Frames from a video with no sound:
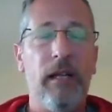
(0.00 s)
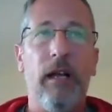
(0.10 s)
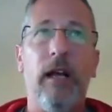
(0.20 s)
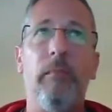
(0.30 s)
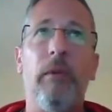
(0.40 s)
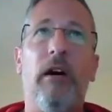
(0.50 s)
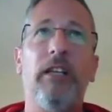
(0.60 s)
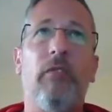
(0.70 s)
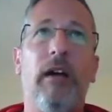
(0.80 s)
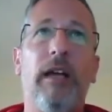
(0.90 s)
I
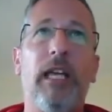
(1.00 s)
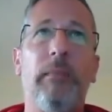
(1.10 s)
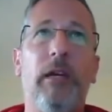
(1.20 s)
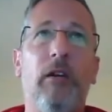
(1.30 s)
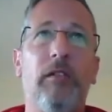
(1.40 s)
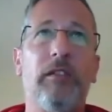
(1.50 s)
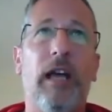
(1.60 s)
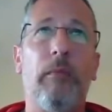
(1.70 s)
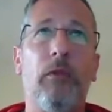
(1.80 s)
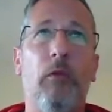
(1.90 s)
try and keep in contact
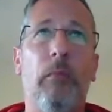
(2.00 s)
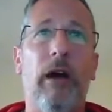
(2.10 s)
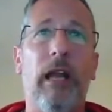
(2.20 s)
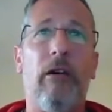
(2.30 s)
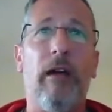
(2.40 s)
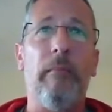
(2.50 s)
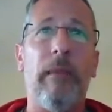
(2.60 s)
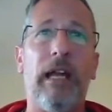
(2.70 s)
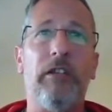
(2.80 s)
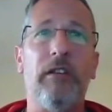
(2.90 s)
with all my line
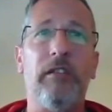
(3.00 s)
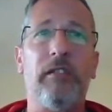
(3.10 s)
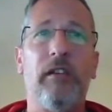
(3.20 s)
managers